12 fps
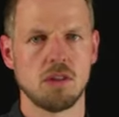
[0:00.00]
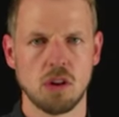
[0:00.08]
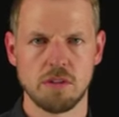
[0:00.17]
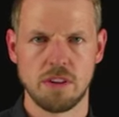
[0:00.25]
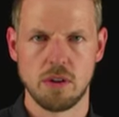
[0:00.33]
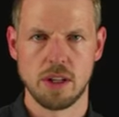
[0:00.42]
not
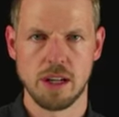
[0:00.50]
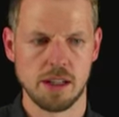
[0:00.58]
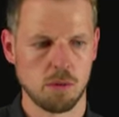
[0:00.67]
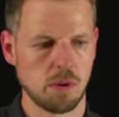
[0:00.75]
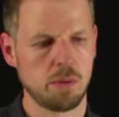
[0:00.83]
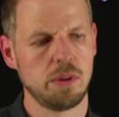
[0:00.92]
very hard.
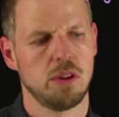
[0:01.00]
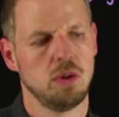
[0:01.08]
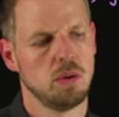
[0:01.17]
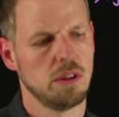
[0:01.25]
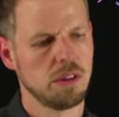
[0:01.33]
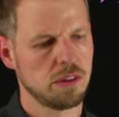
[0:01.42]
What we
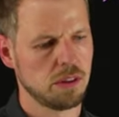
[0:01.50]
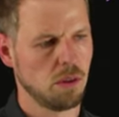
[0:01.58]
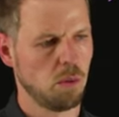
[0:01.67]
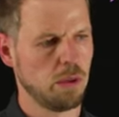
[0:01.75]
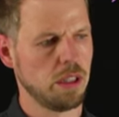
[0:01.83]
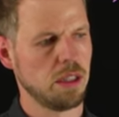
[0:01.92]
do is
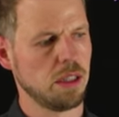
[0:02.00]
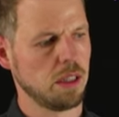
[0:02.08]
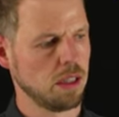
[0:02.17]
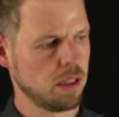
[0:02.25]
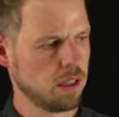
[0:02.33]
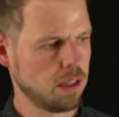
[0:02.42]
we
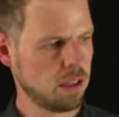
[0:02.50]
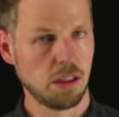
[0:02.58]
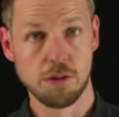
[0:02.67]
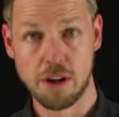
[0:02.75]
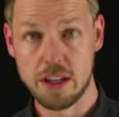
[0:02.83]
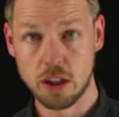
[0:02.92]

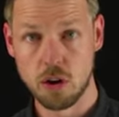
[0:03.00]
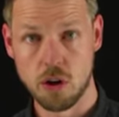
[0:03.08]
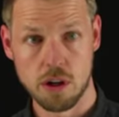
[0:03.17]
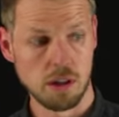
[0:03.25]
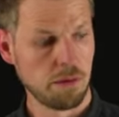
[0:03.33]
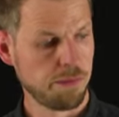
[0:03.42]
define a
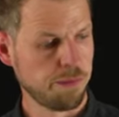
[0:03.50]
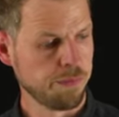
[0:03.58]
kernel,